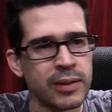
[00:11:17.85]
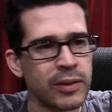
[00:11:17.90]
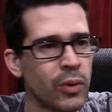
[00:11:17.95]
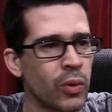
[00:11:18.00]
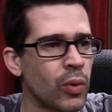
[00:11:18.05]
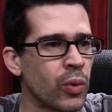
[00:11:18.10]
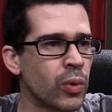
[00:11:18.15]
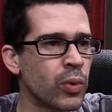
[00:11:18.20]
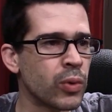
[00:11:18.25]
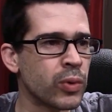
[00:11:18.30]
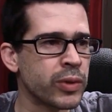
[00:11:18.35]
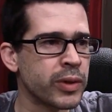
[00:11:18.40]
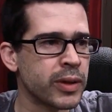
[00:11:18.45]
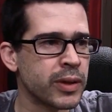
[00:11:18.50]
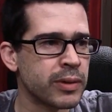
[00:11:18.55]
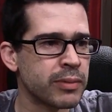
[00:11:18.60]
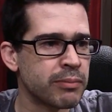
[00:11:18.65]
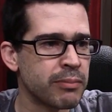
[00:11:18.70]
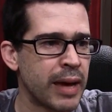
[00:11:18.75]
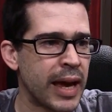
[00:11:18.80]
an
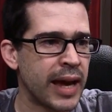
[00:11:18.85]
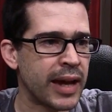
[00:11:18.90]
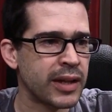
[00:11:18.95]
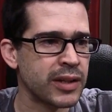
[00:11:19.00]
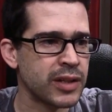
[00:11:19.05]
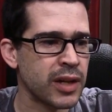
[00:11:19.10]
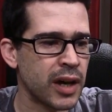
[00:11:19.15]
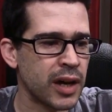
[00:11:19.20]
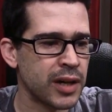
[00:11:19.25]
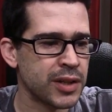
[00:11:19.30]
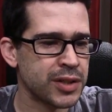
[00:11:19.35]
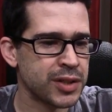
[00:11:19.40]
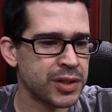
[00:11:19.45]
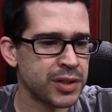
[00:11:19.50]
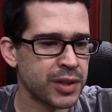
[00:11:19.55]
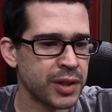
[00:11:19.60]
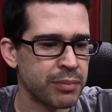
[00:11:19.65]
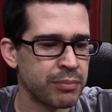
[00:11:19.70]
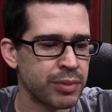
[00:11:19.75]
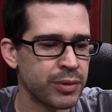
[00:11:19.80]
old
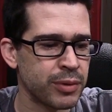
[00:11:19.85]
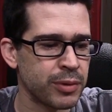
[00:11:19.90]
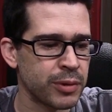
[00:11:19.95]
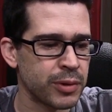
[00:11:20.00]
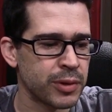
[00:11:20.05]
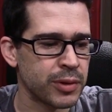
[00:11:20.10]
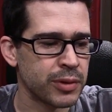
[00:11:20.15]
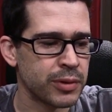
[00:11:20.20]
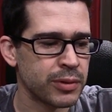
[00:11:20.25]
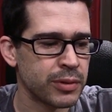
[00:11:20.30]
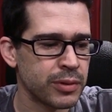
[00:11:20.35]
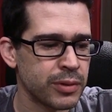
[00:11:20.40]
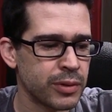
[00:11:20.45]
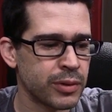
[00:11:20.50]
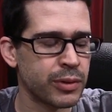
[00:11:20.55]
Macintosh computer